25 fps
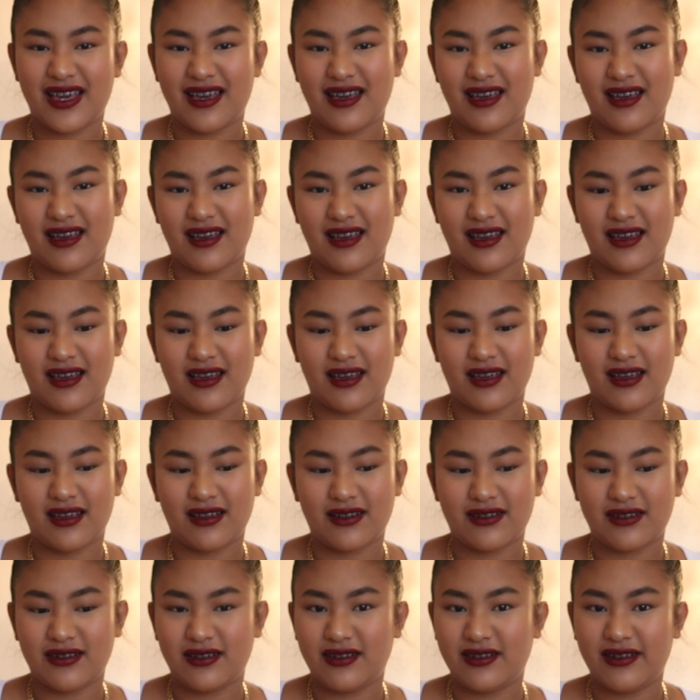of
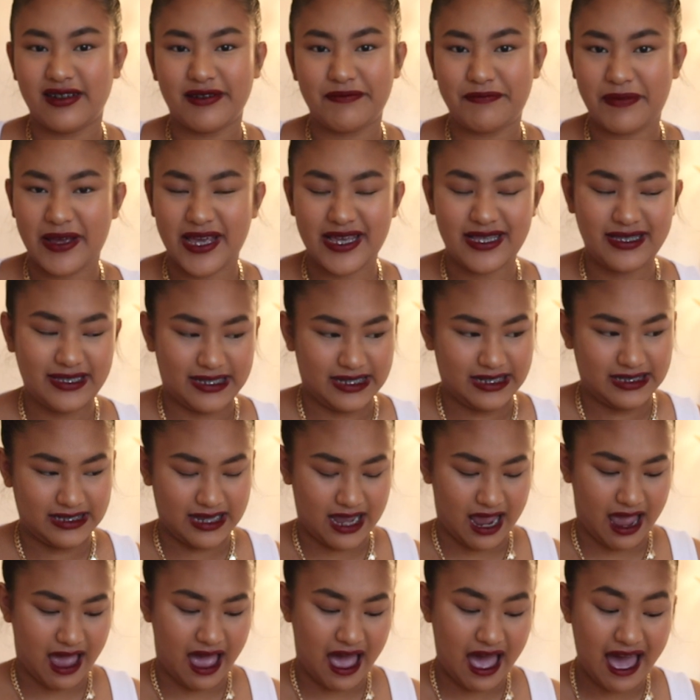good basic
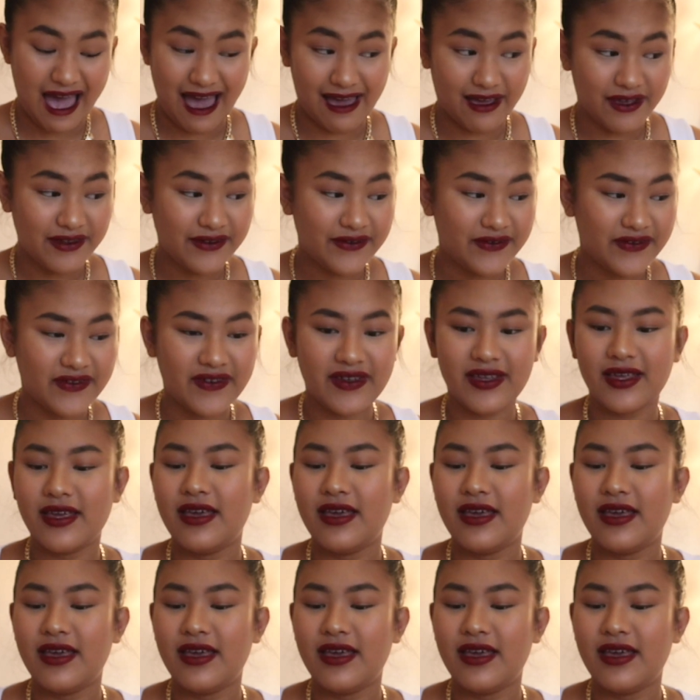to have.